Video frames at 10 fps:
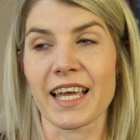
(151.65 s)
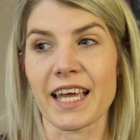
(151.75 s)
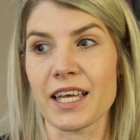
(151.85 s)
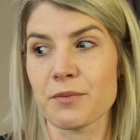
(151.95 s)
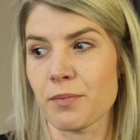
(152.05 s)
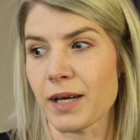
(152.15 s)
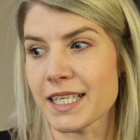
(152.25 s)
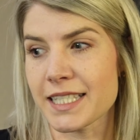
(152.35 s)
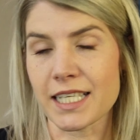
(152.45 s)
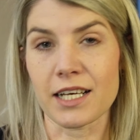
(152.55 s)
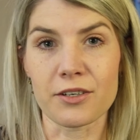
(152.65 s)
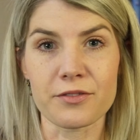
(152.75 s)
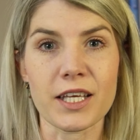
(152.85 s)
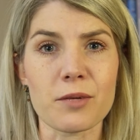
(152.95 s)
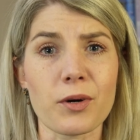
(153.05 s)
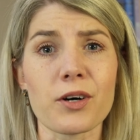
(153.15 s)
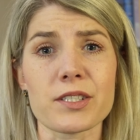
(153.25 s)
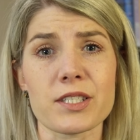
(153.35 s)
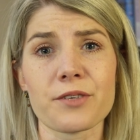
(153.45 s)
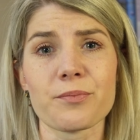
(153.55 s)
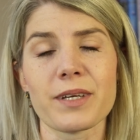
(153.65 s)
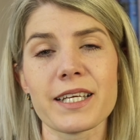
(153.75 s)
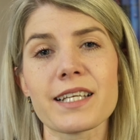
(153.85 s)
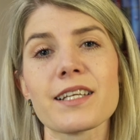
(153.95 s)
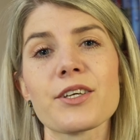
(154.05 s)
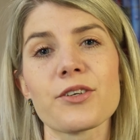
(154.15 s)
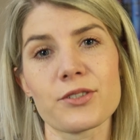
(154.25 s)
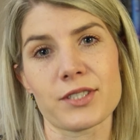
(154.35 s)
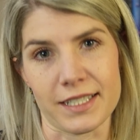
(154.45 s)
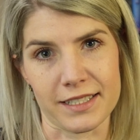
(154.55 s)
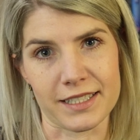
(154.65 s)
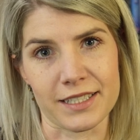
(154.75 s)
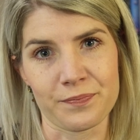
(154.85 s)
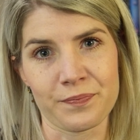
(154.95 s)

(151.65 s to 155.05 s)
and by itself that part is completely useless.